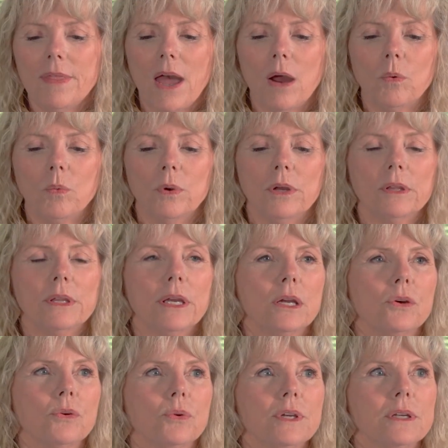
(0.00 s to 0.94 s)
that will
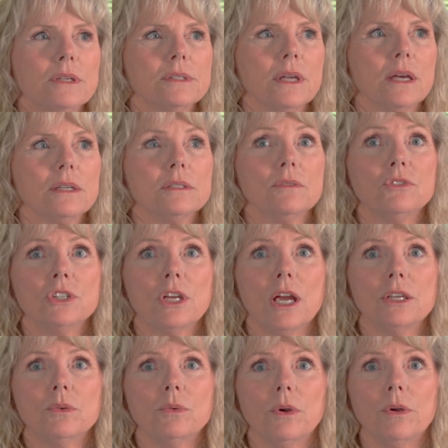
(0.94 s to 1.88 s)
increase as of
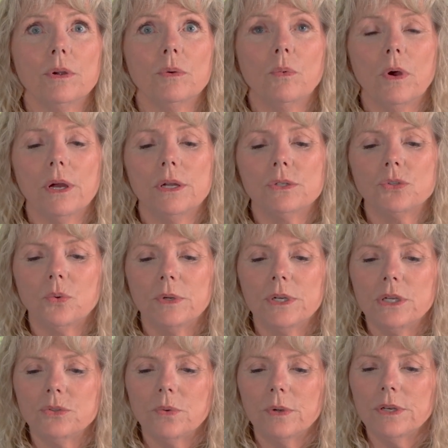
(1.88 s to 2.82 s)
January 1,
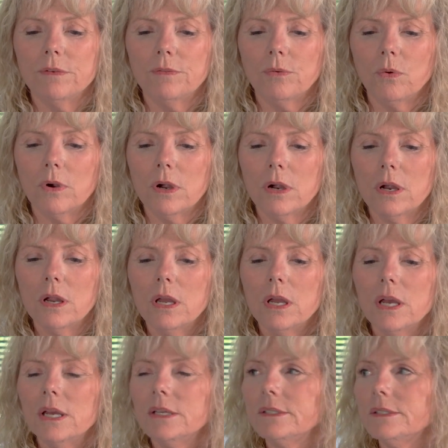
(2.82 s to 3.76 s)
2024,
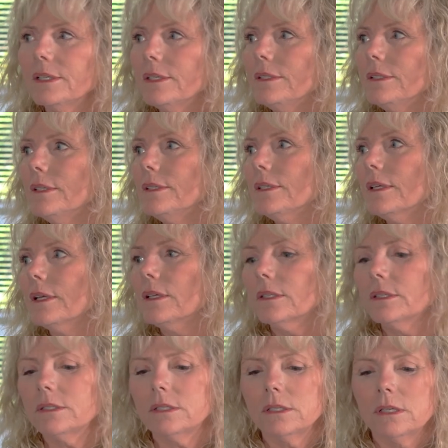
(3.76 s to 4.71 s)

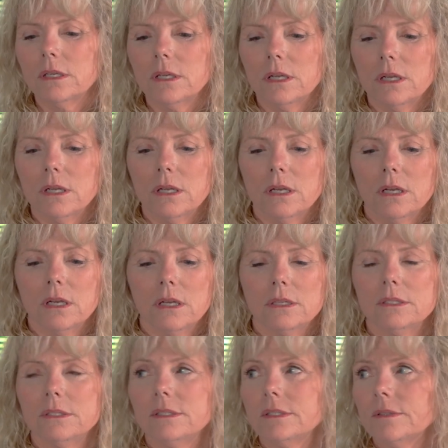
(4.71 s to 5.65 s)

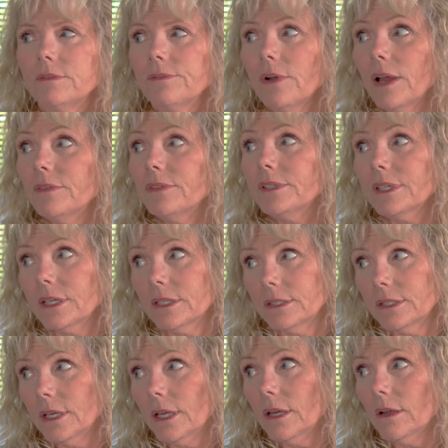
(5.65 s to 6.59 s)

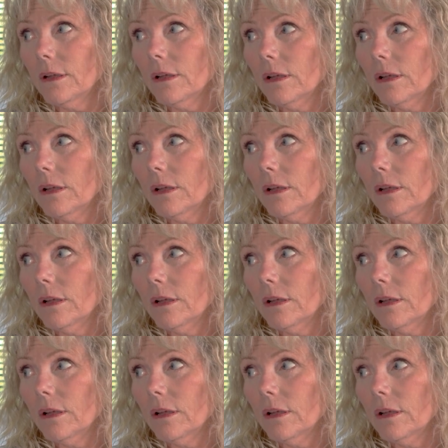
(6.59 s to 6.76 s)
$66,560.